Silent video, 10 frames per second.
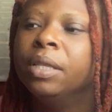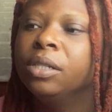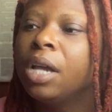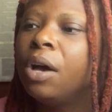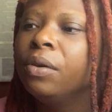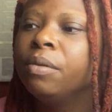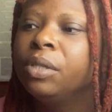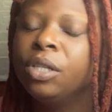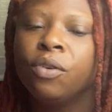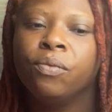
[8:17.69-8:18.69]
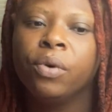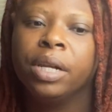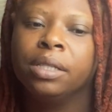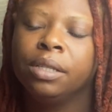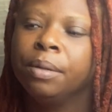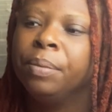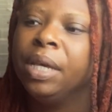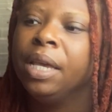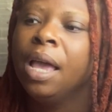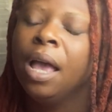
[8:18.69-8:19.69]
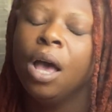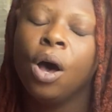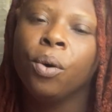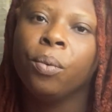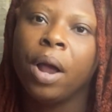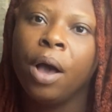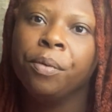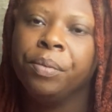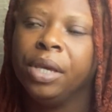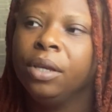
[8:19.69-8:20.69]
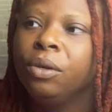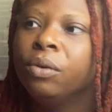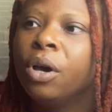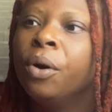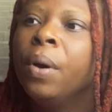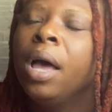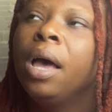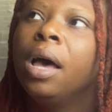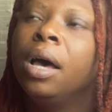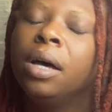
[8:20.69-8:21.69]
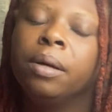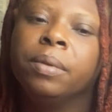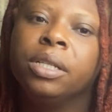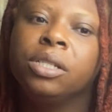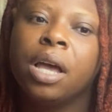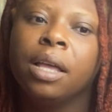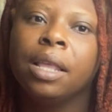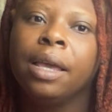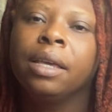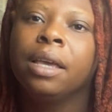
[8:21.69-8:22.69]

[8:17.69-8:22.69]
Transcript: The child himself wanted to be around me, you know. That's how